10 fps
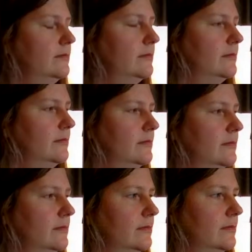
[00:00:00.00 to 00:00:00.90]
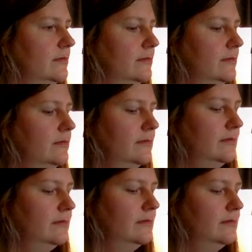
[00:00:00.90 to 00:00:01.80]

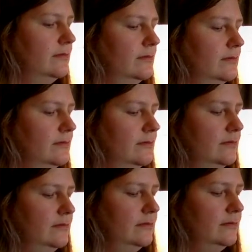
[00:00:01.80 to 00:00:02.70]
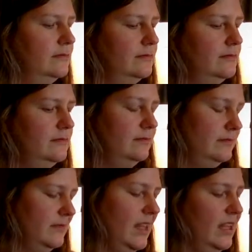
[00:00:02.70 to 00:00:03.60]

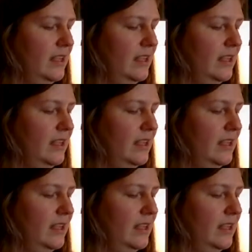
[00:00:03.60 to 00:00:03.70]
No words are spoken by the person on screen.